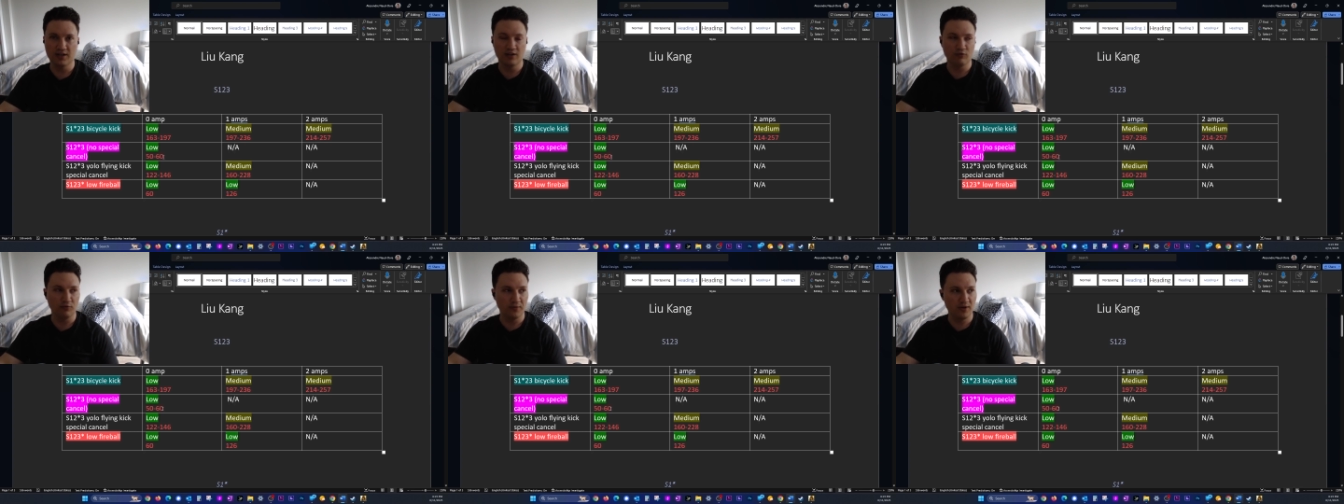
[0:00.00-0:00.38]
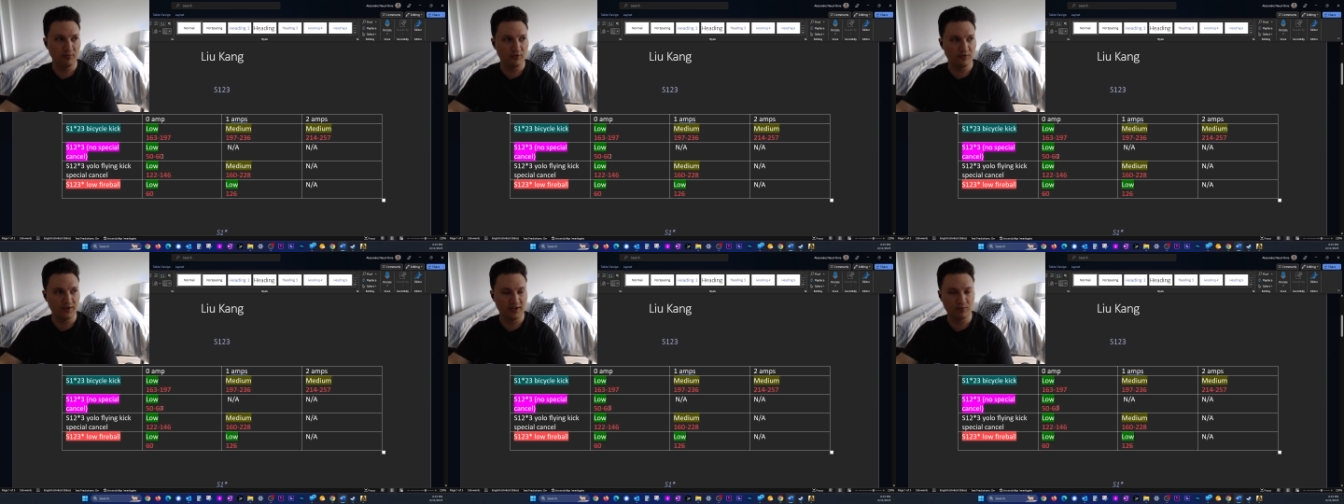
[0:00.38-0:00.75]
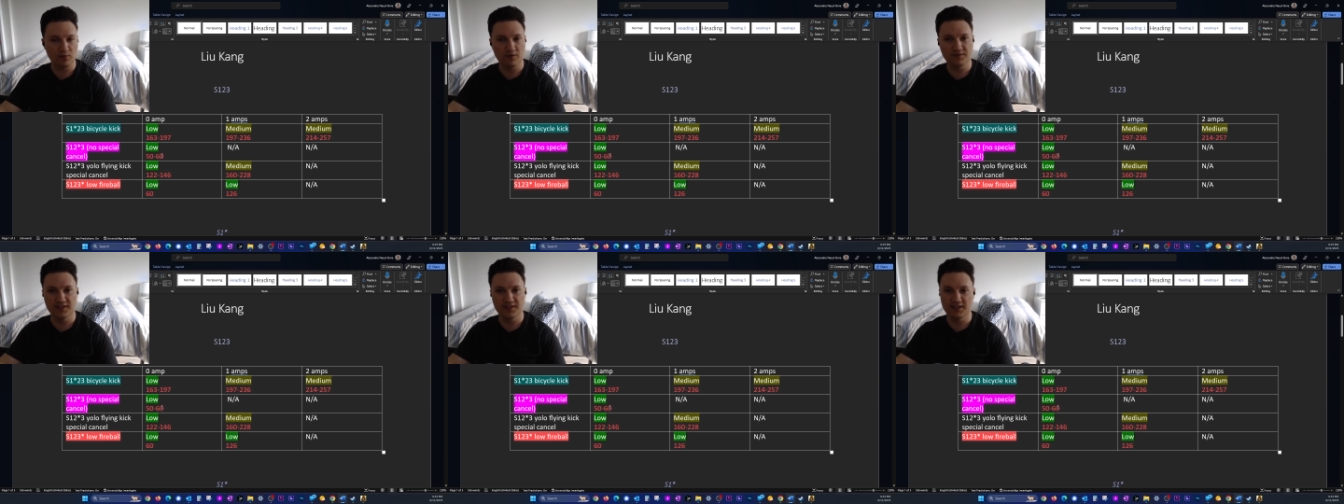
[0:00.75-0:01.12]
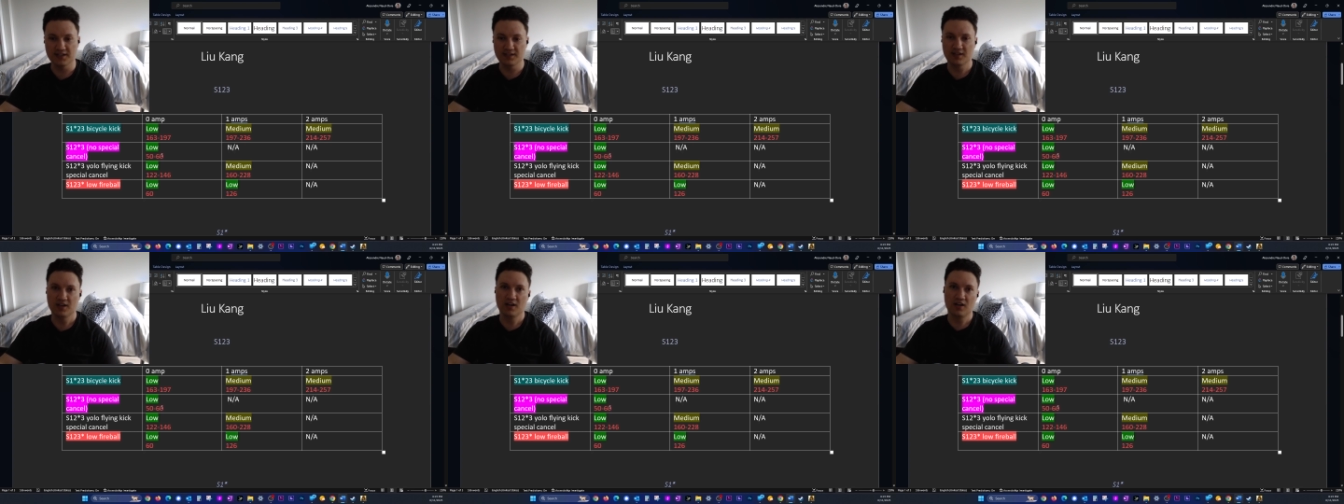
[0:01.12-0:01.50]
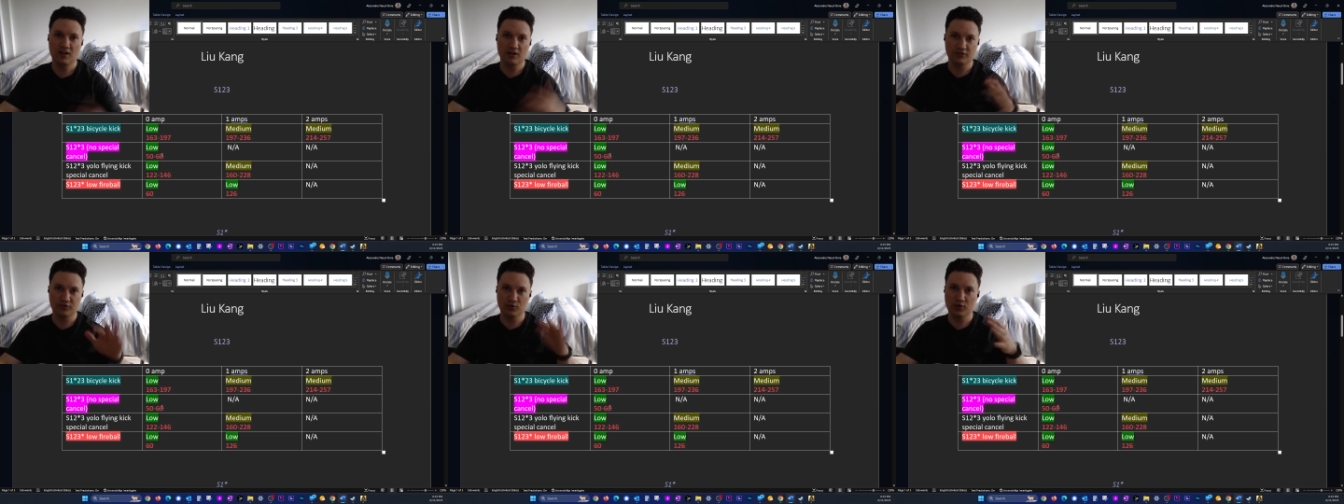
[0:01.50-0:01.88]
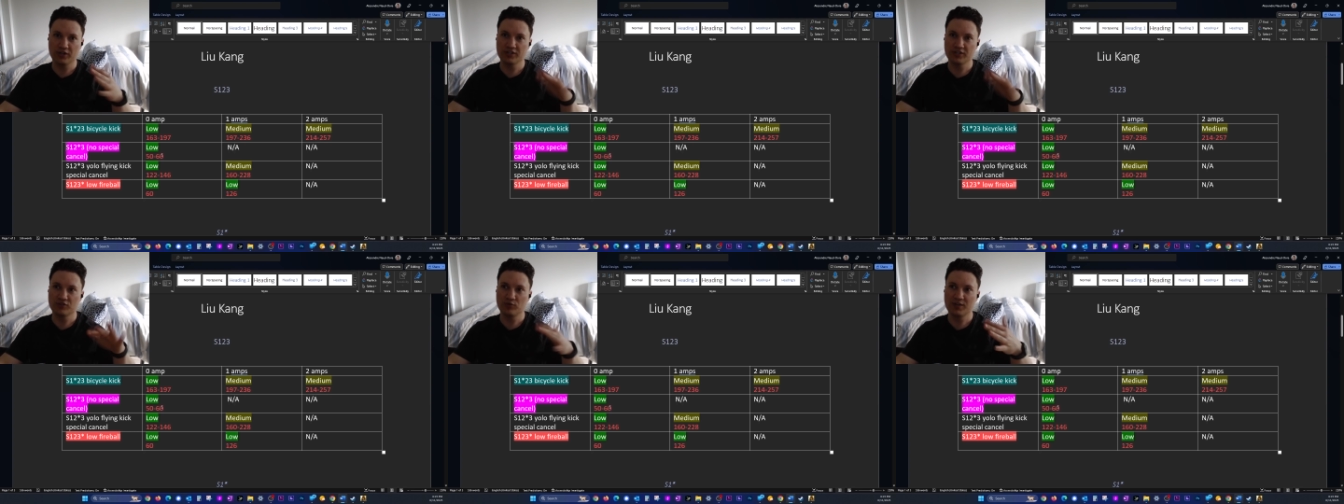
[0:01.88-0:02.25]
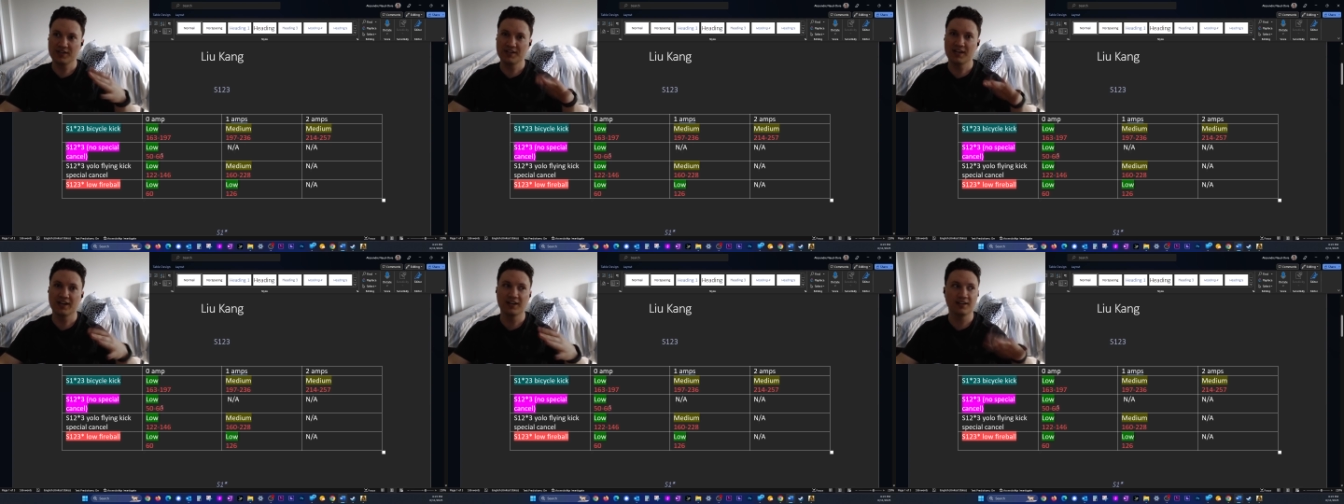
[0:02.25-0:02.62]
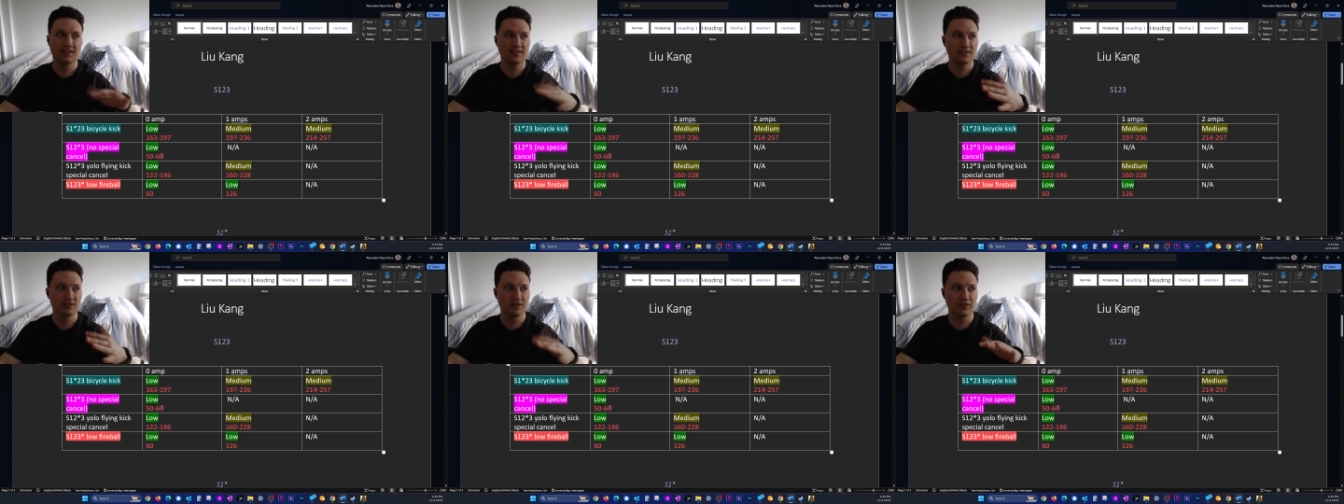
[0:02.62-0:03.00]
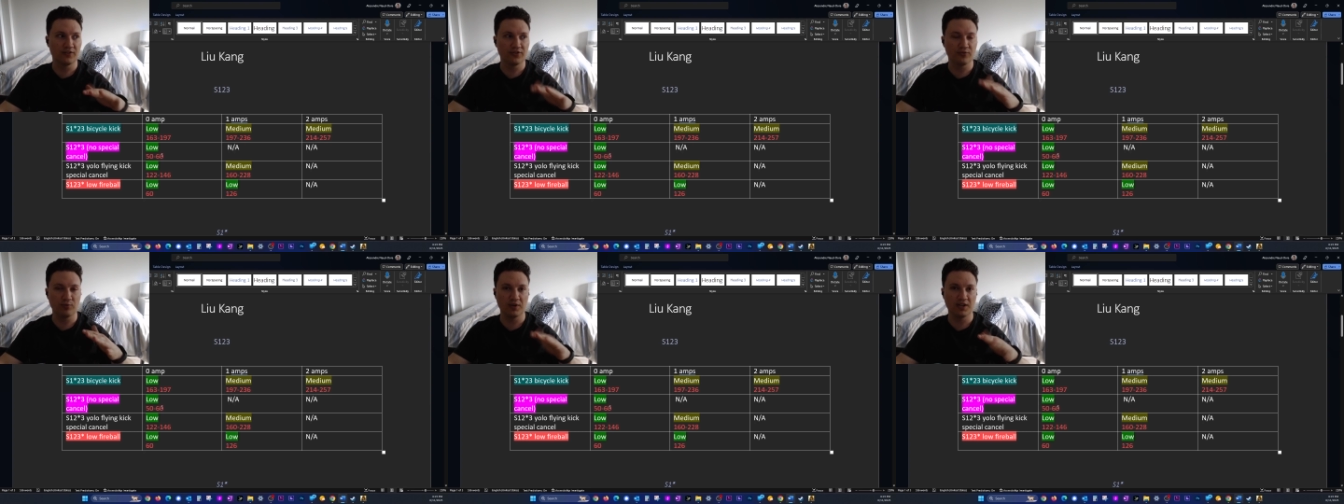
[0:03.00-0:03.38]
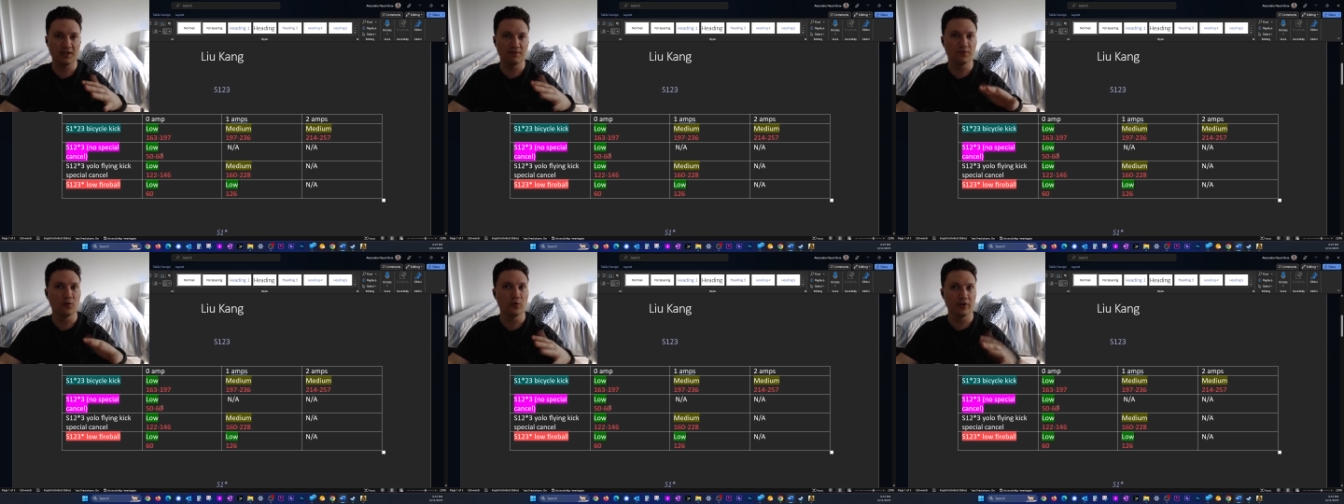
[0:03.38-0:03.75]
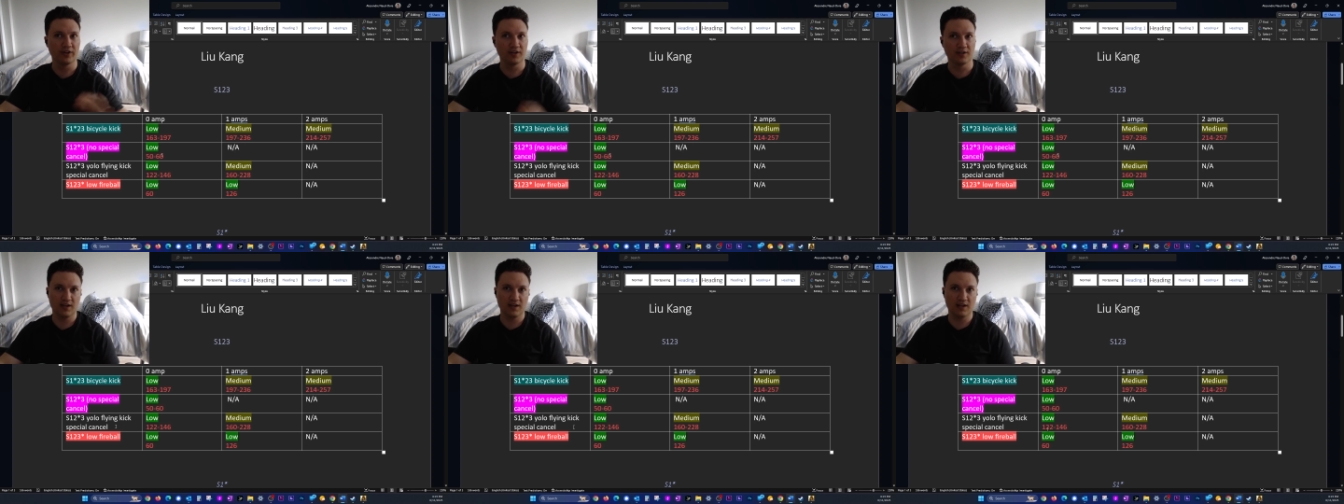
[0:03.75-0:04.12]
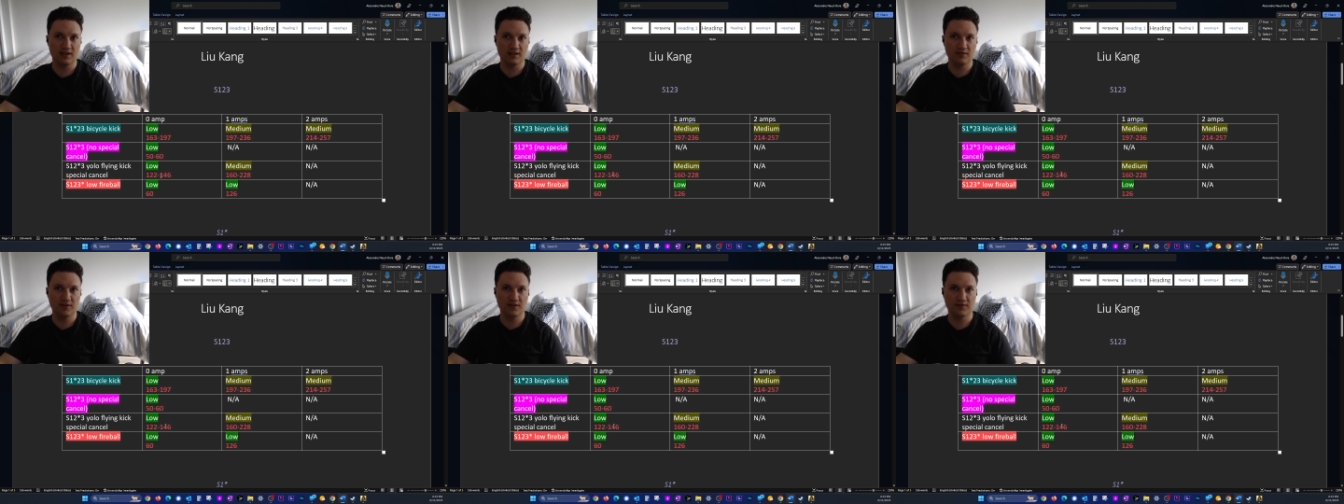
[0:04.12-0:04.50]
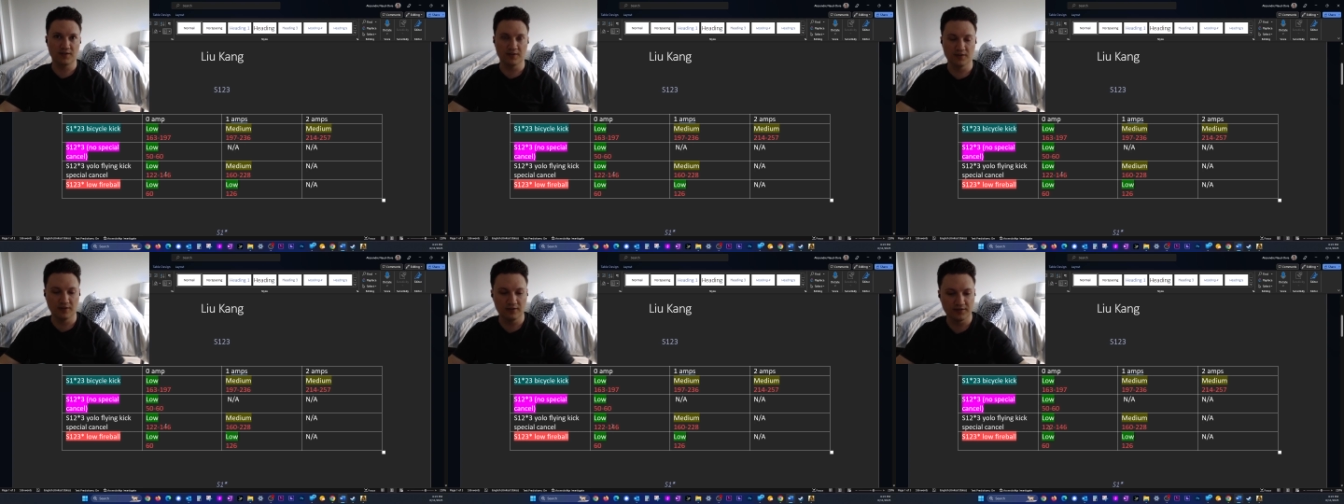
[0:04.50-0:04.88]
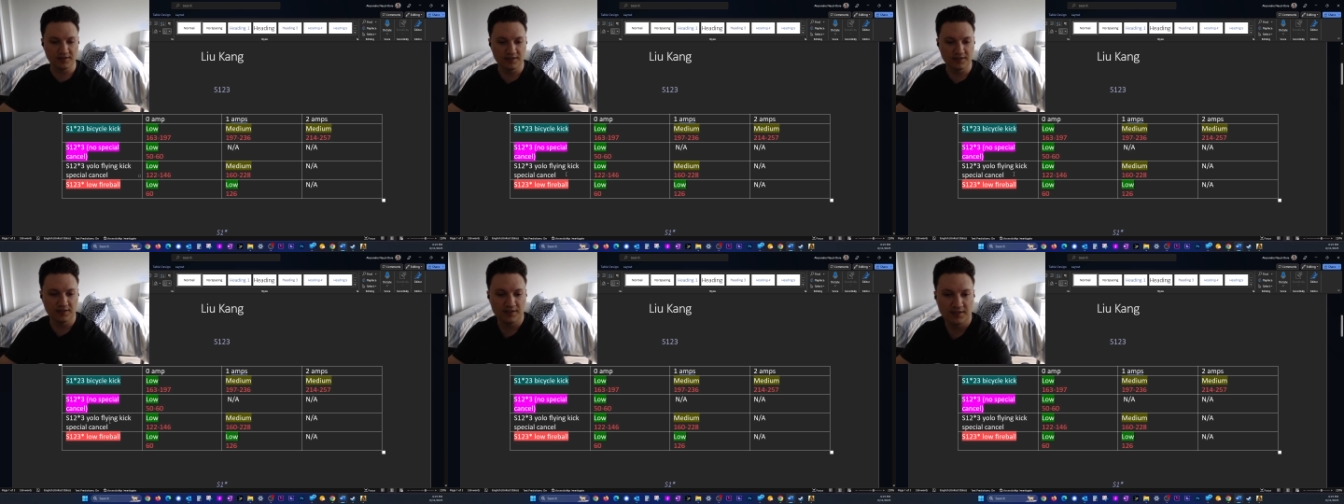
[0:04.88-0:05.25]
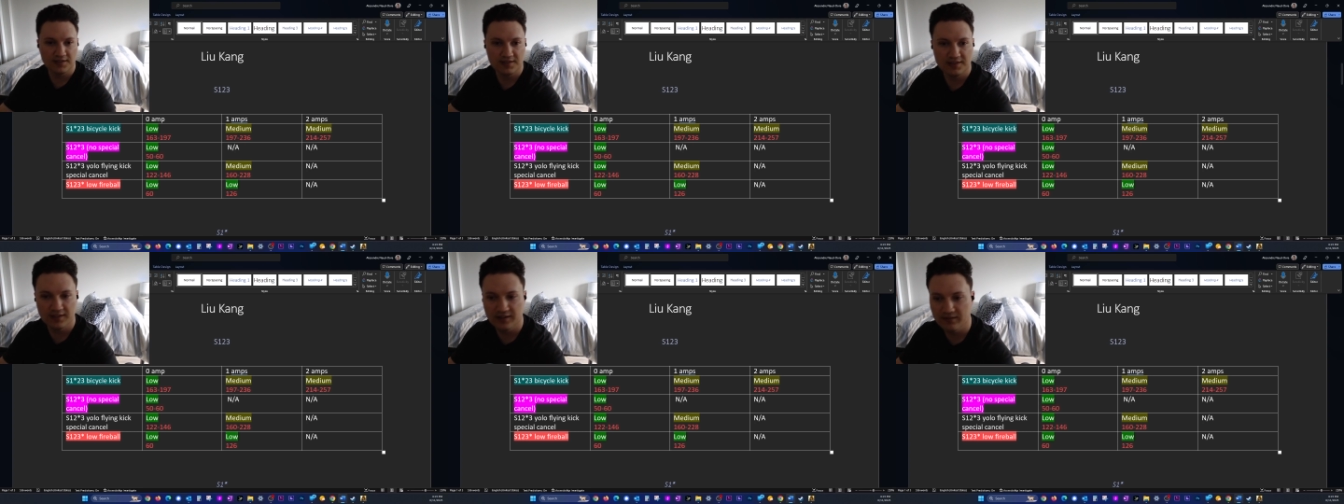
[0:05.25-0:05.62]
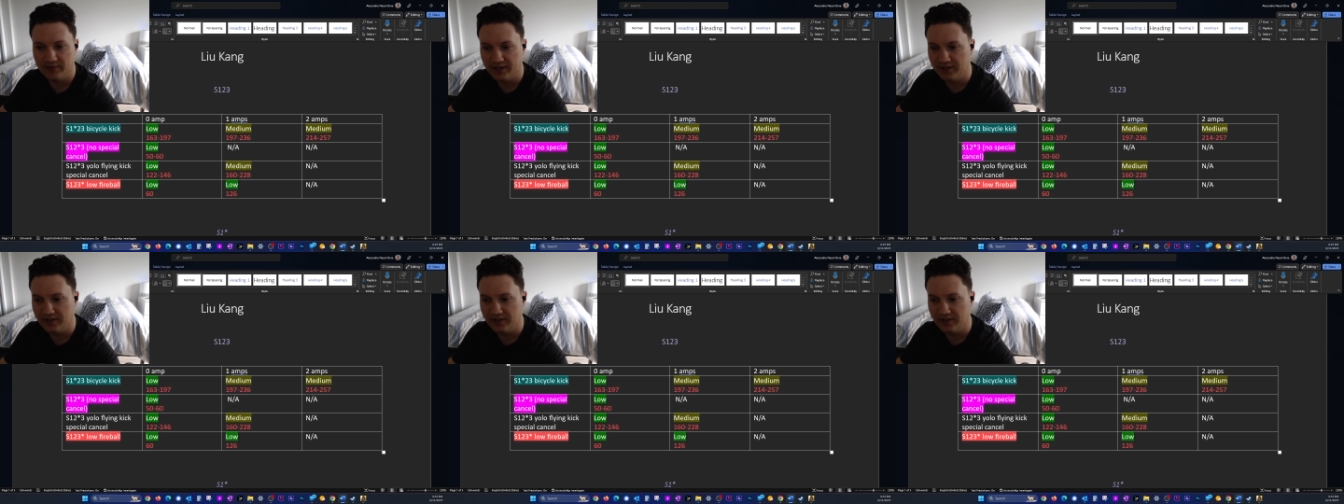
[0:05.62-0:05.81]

Remember, Nightwolf did 290 to 340. Even if he YOLOs it, it's still in my